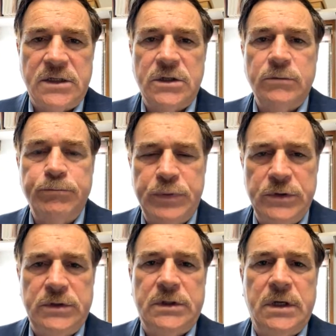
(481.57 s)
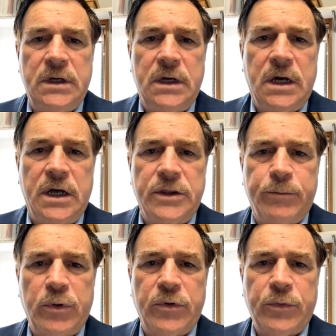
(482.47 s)
to boost the
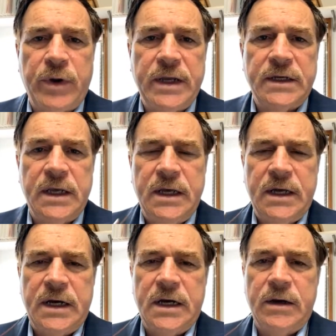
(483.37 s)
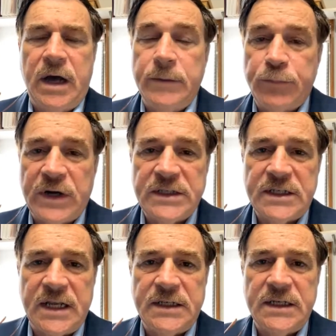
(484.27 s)
birth rate.
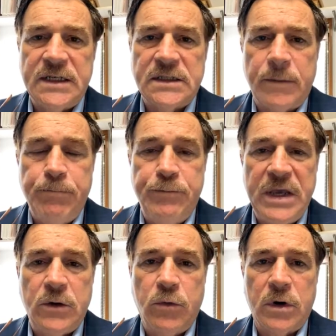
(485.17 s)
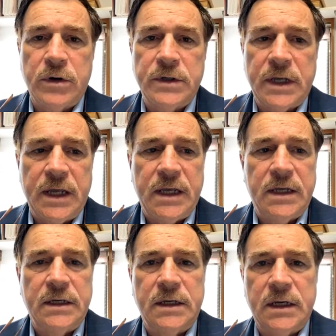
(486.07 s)
Unprecedented is a big word,
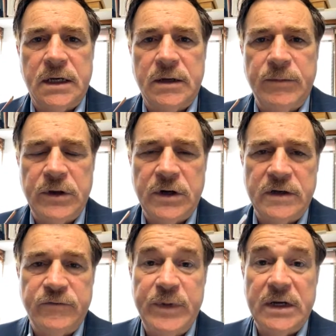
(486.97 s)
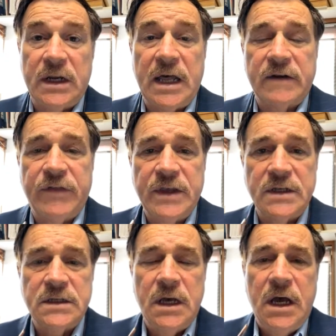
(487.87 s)
and there has been a lot of
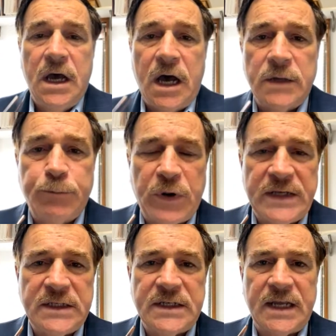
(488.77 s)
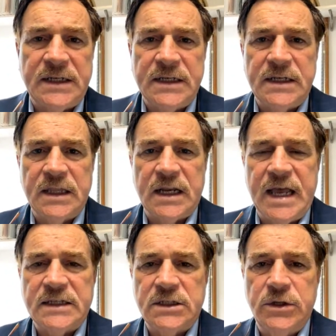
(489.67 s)
things unprecedented in the
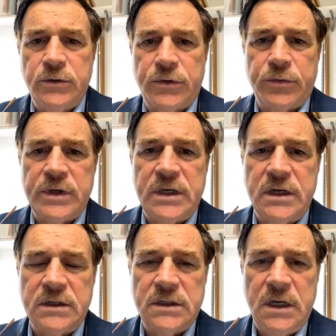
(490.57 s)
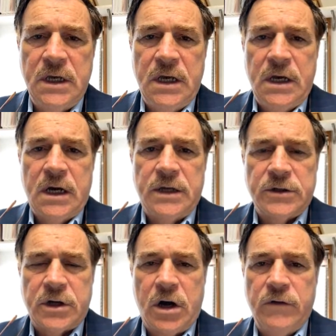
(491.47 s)
last 2 or 3 years
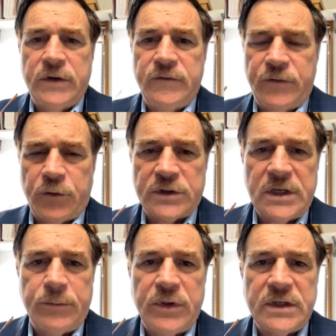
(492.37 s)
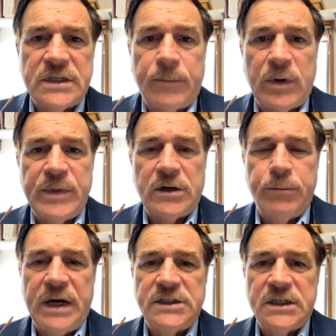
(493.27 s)
under COVID. For example, the supplemental
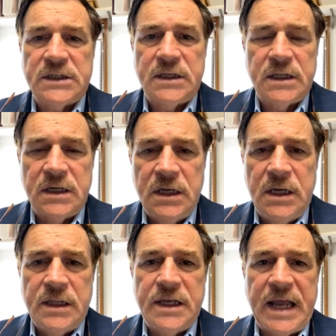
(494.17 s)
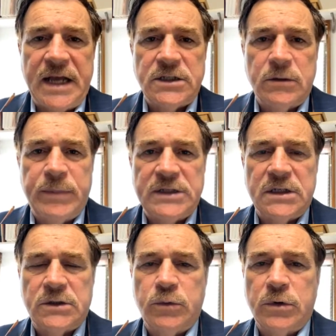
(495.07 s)
budgets and the national
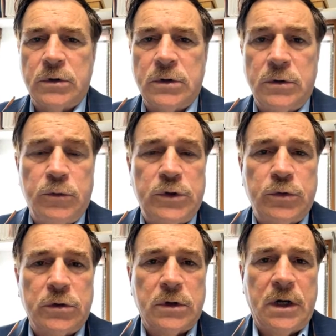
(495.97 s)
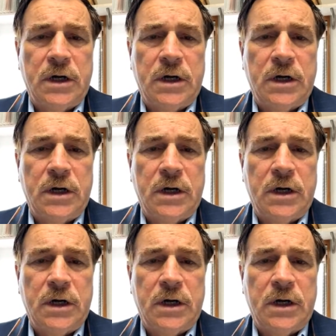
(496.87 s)
budgets which were